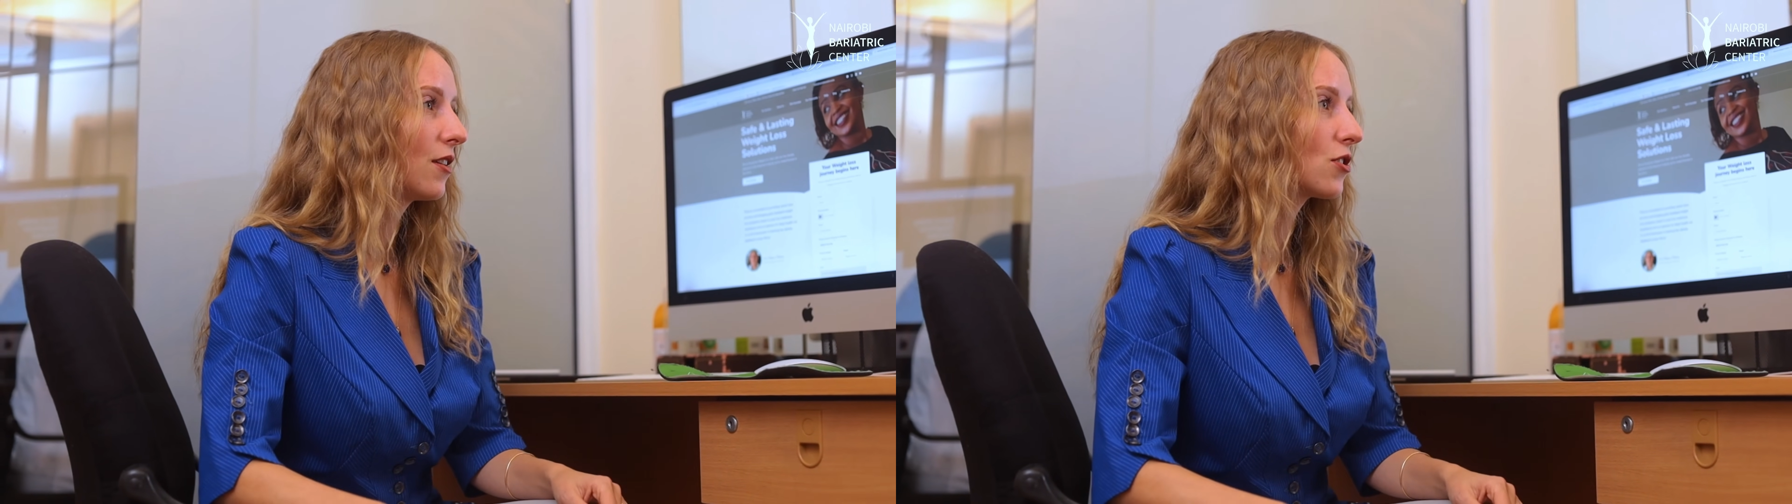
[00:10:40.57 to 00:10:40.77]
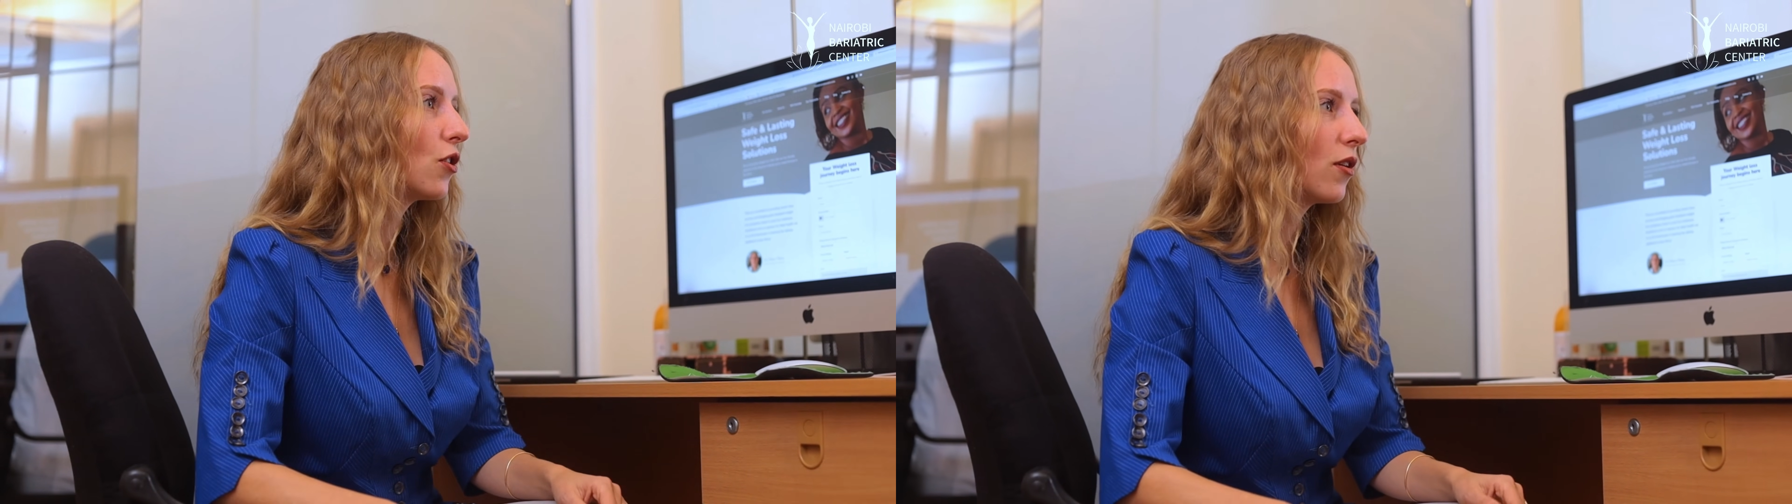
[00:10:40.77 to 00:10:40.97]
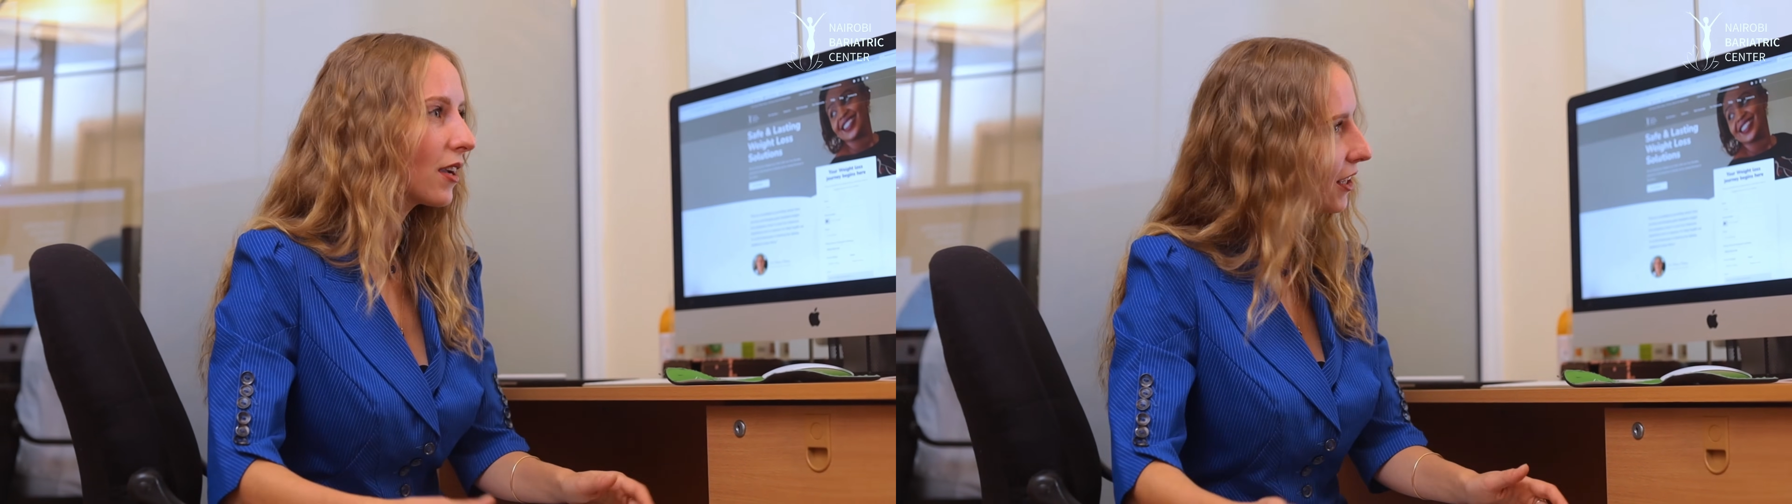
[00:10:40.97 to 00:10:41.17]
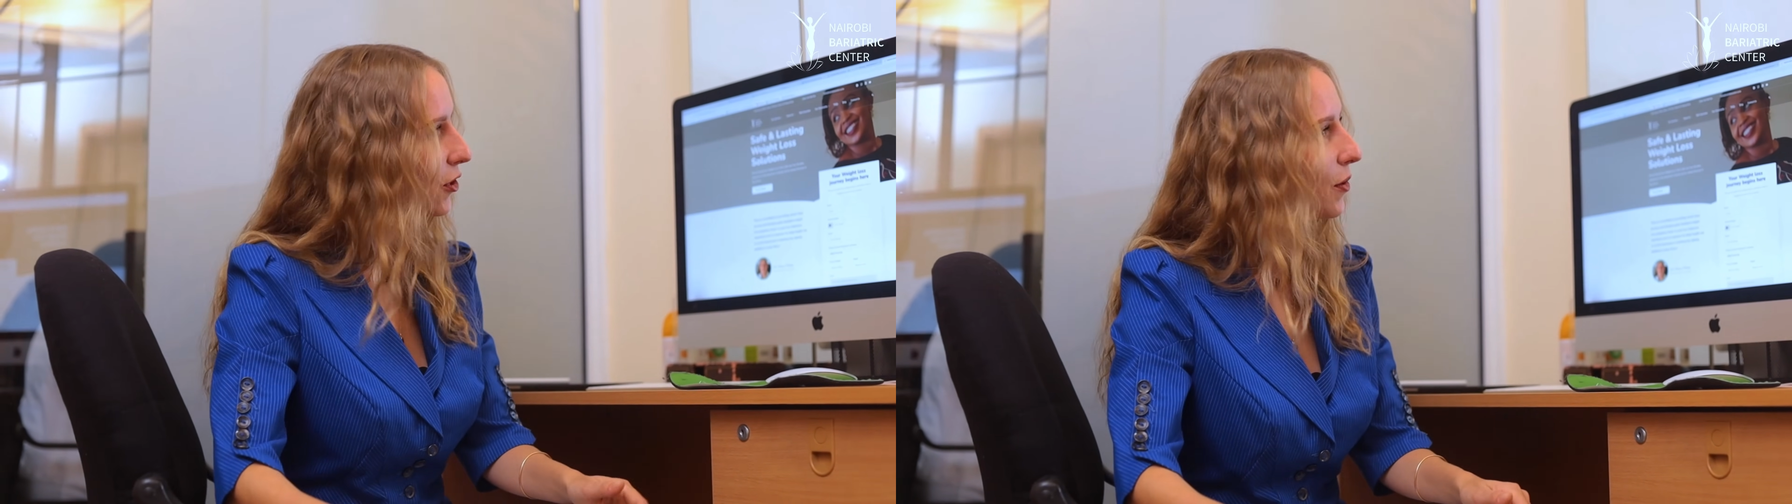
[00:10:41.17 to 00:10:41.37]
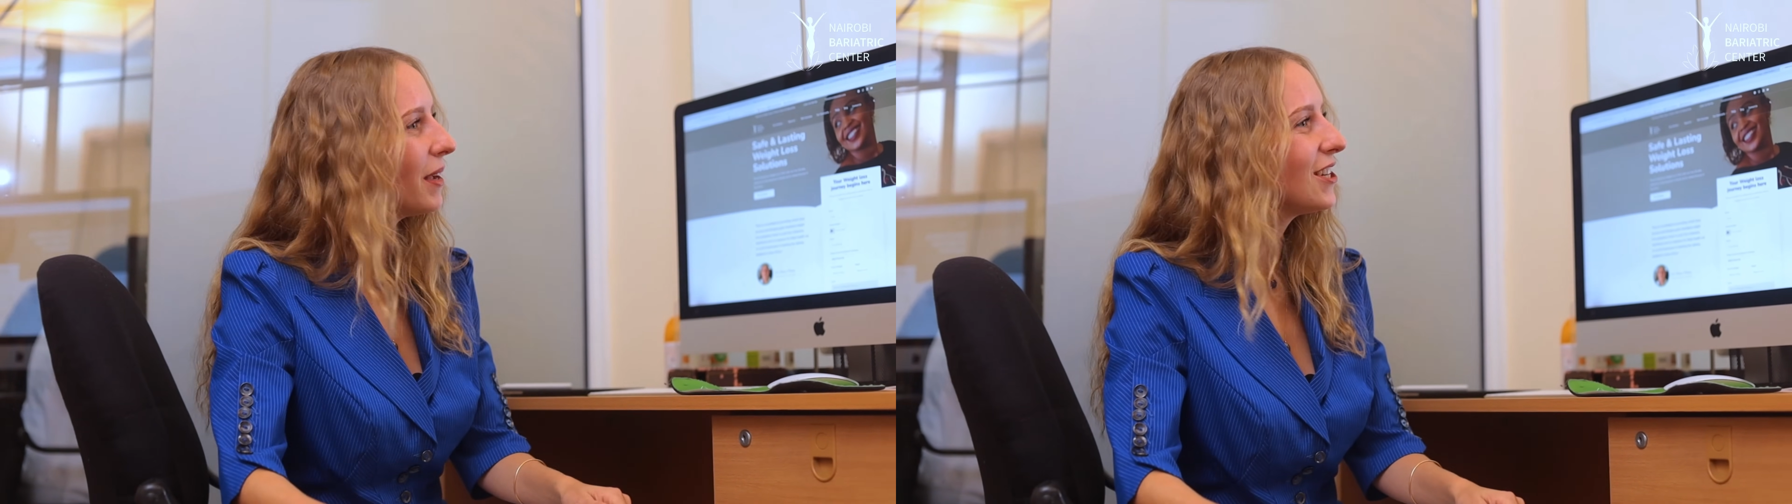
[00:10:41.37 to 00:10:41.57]
So can
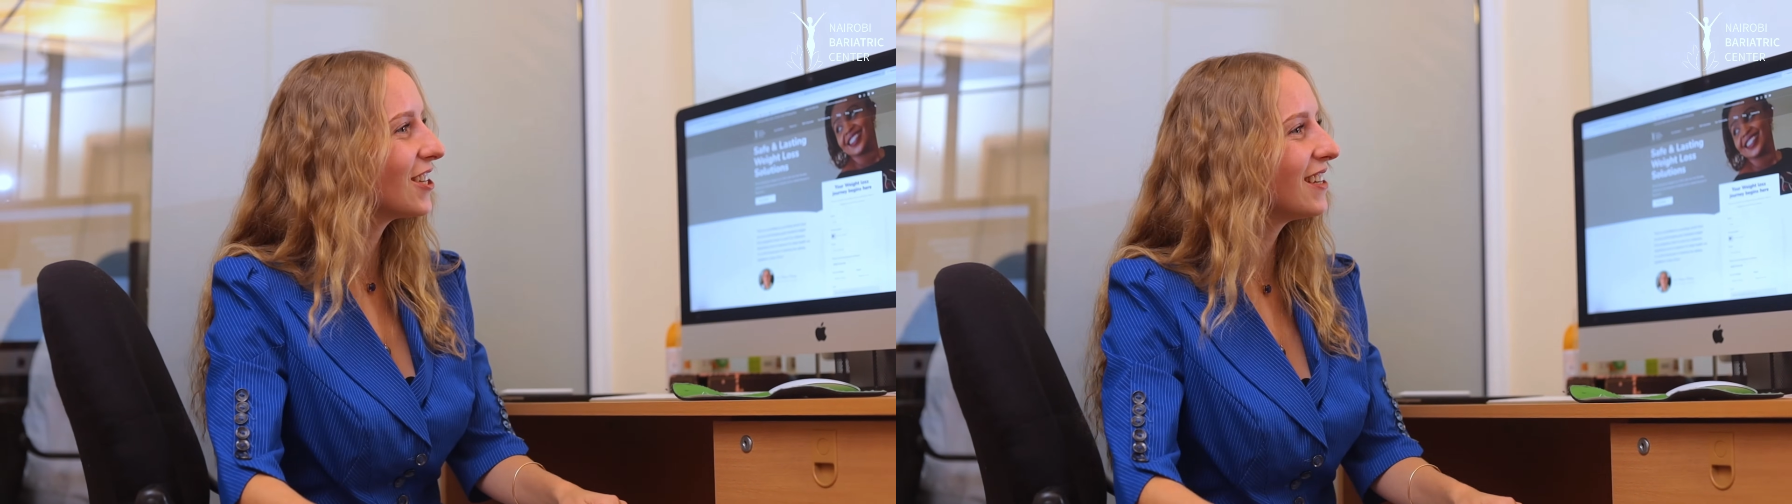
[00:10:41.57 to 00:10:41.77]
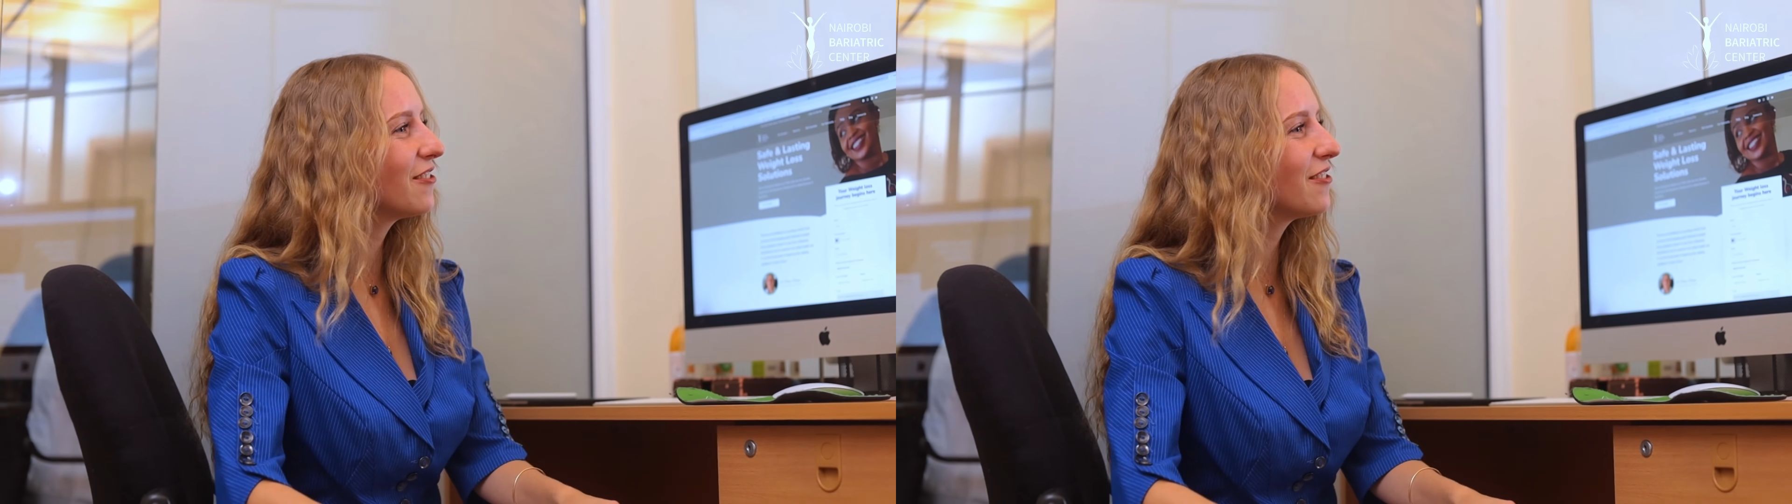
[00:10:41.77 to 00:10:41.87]
you imagine